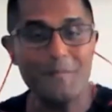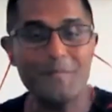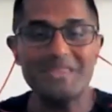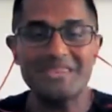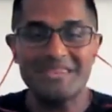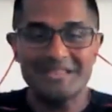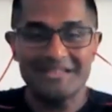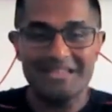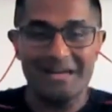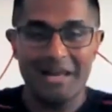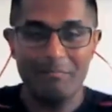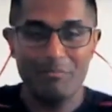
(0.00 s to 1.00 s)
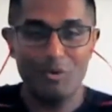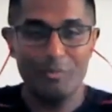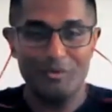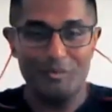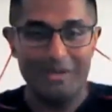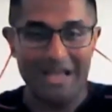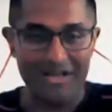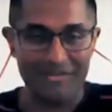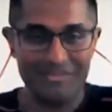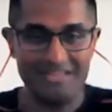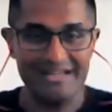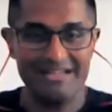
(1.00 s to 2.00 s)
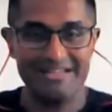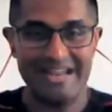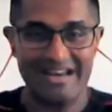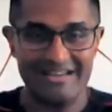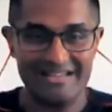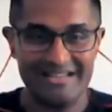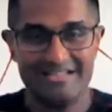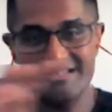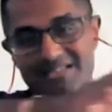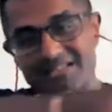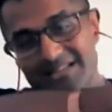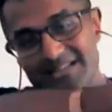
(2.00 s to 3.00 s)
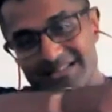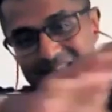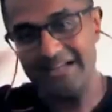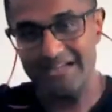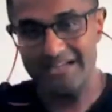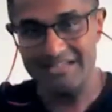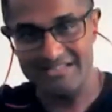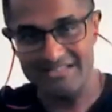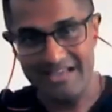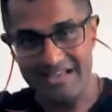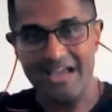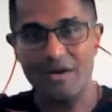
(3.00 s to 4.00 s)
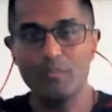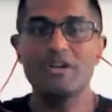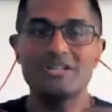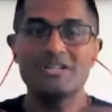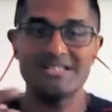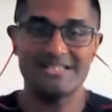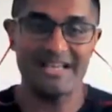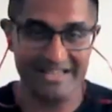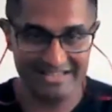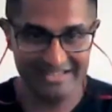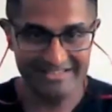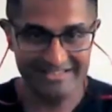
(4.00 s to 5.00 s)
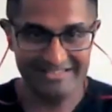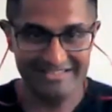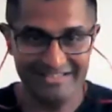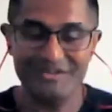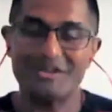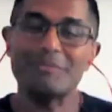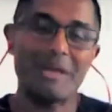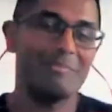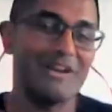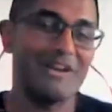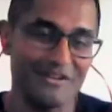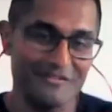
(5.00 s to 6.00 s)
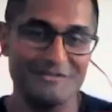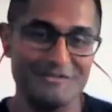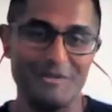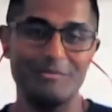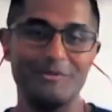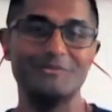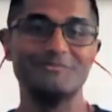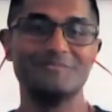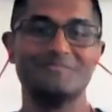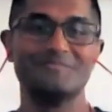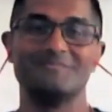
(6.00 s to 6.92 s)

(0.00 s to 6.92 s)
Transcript: But the limbo between healthy and dead is sickness. And when you're sick, you can make money off these people.